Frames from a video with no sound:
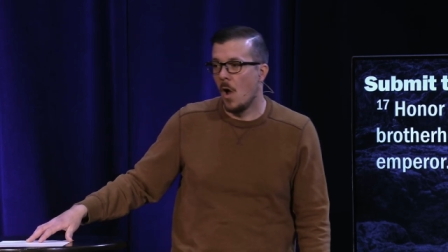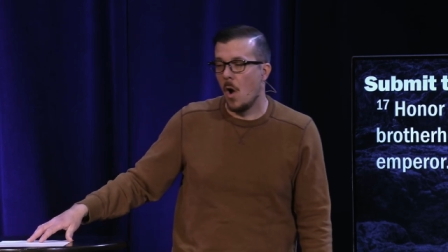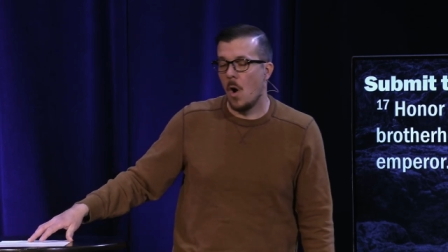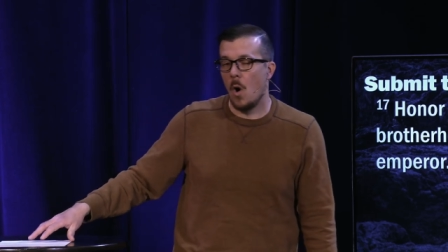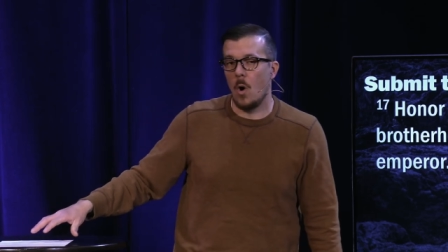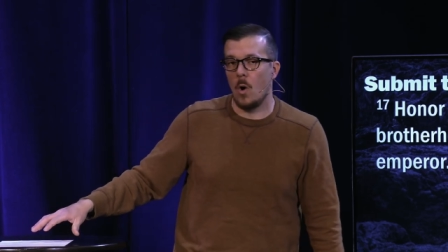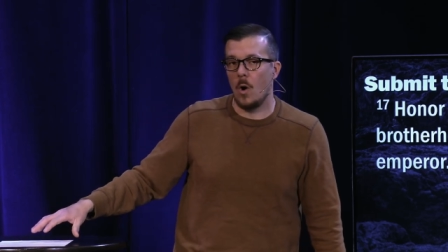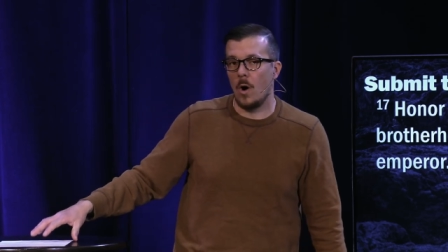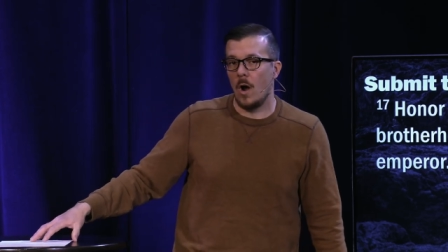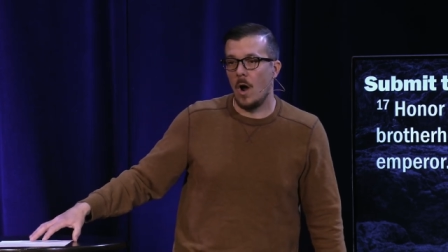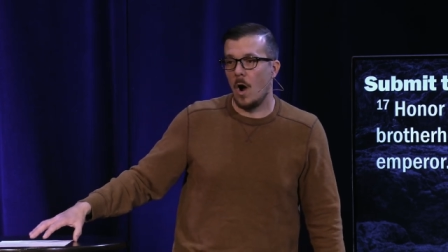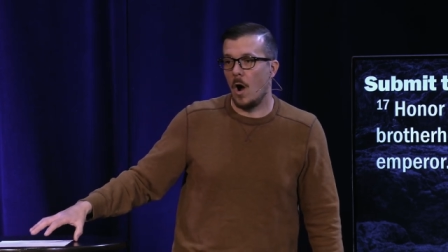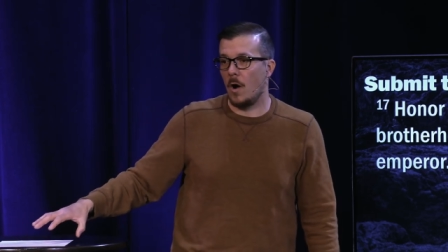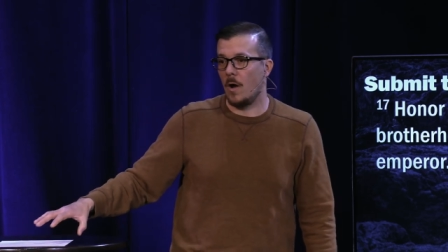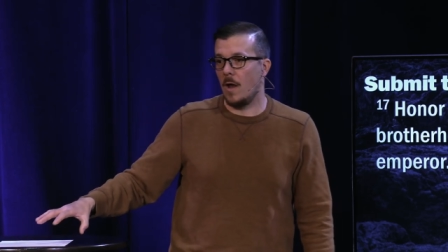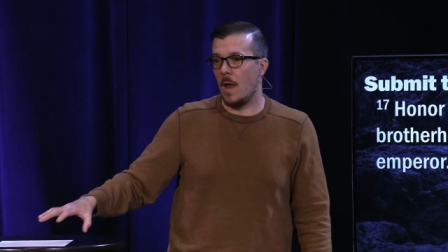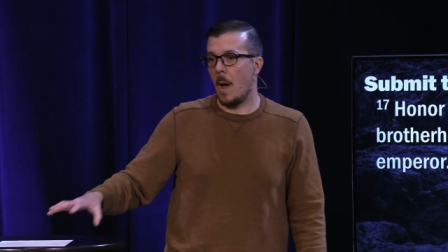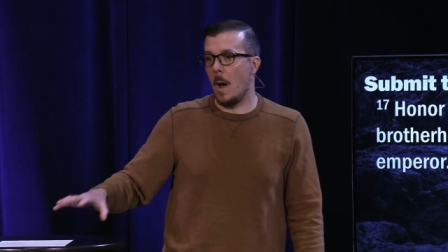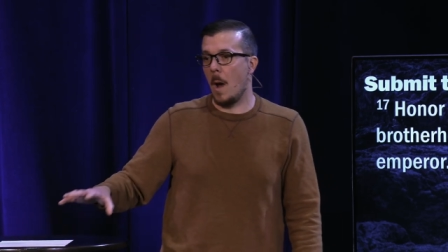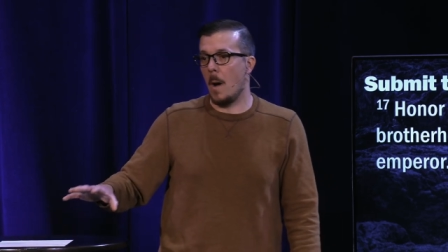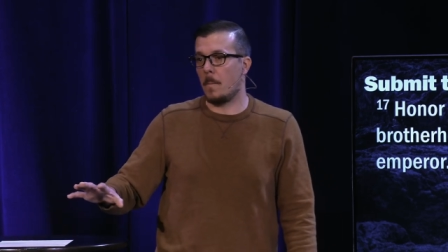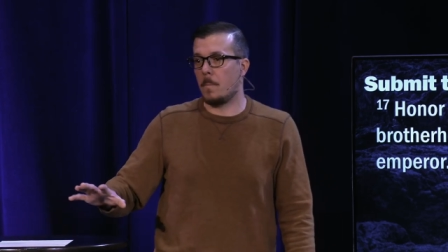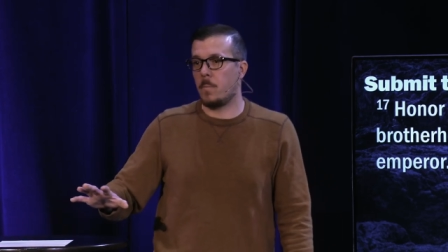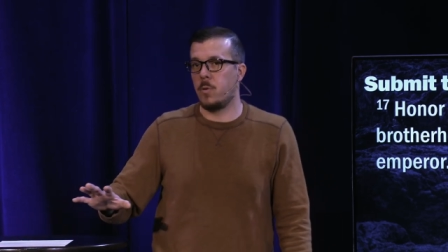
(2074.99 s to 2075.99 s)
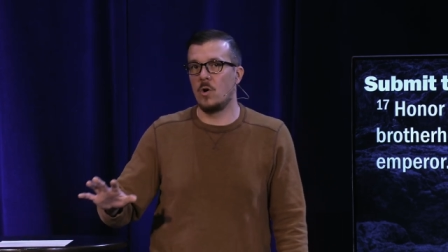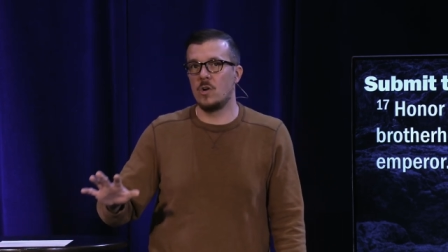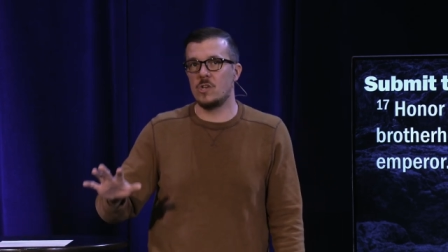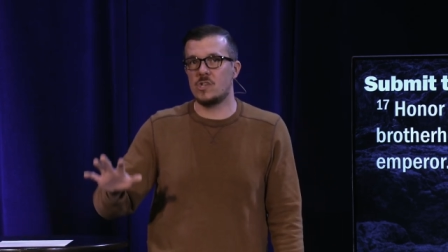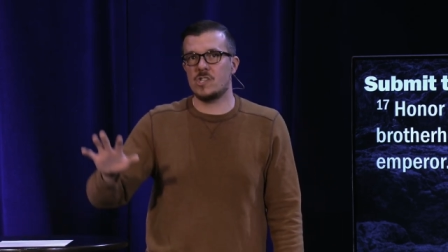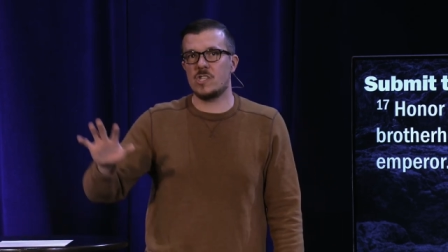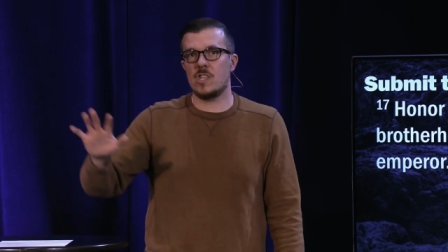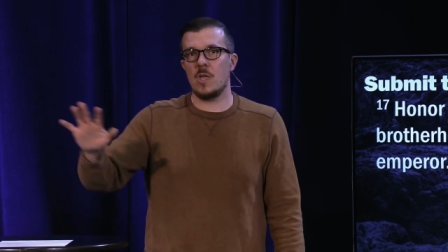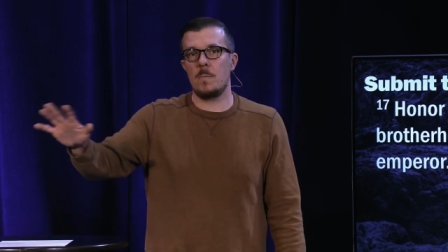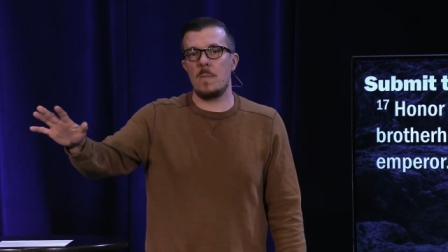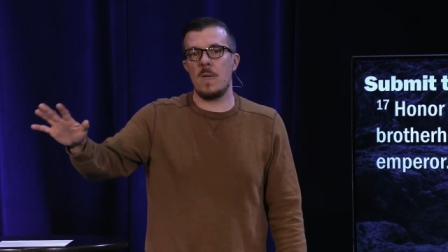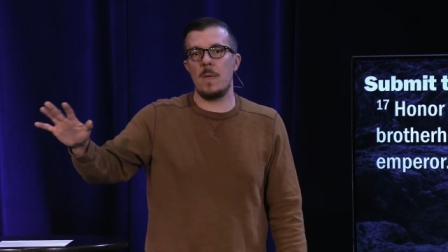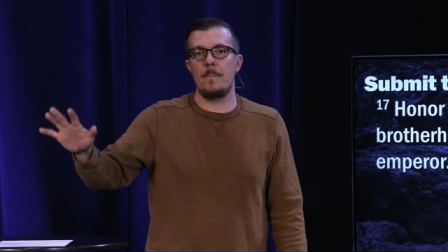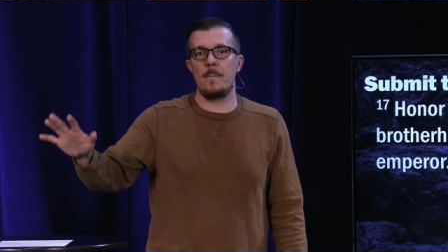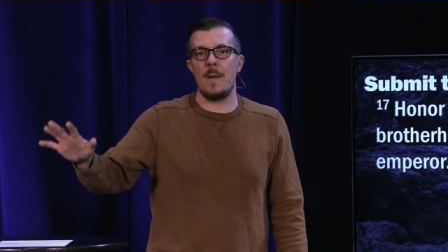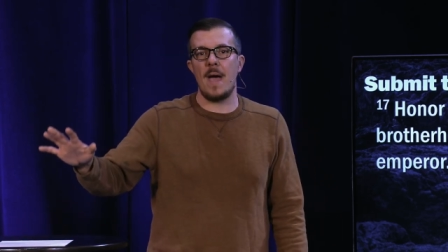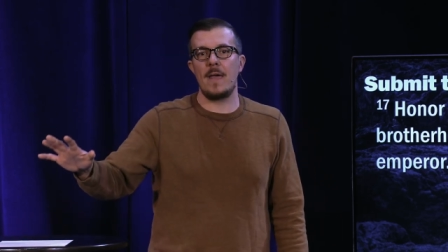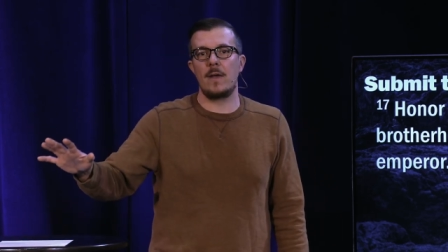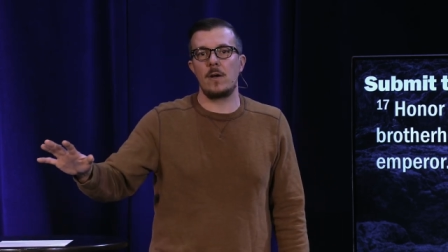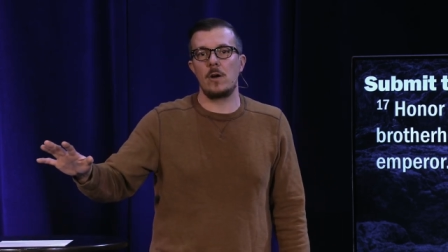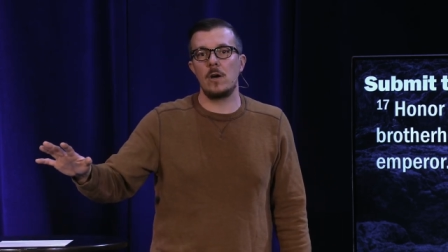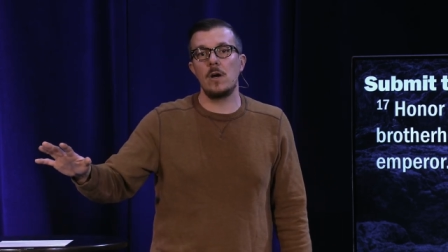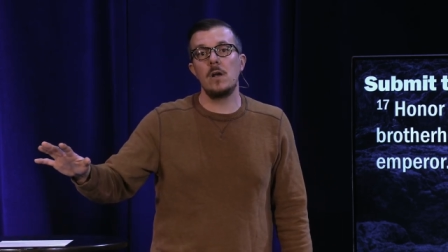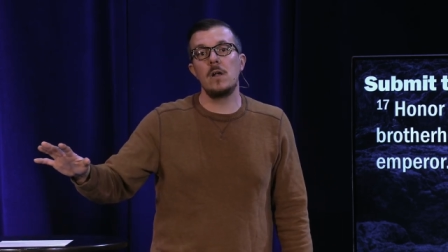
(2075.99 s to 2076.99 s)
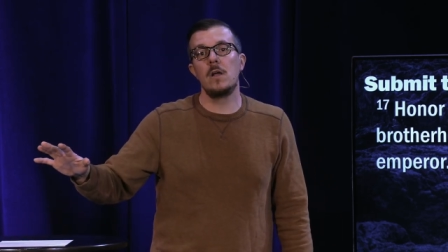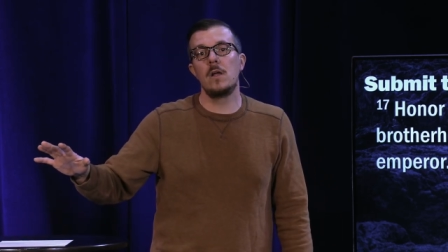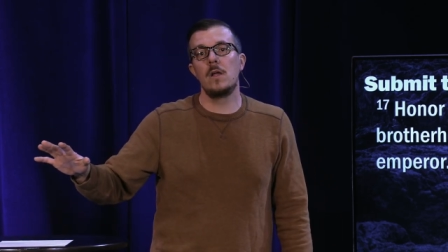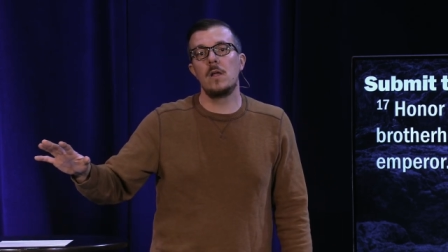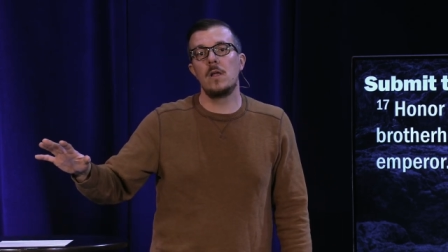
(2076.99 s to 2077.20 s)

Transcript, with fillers: or are, are pushed to be better.